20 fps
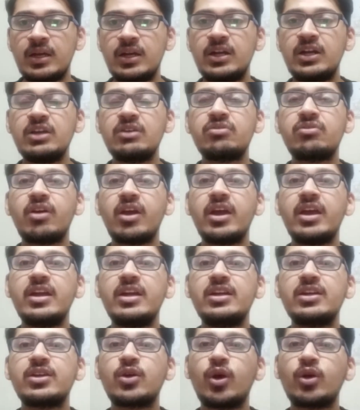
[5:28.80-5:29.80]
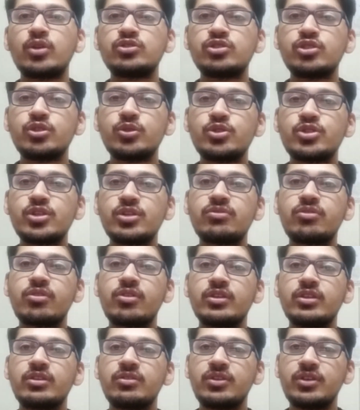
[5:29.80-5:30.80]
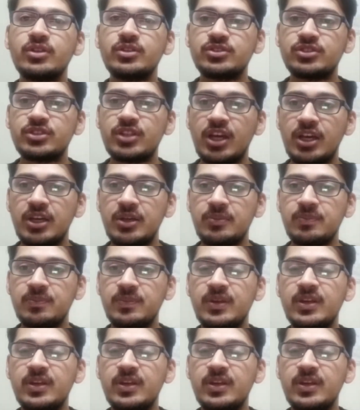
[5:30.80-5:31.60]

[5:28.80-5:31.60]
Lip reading: defined constitution for the first time.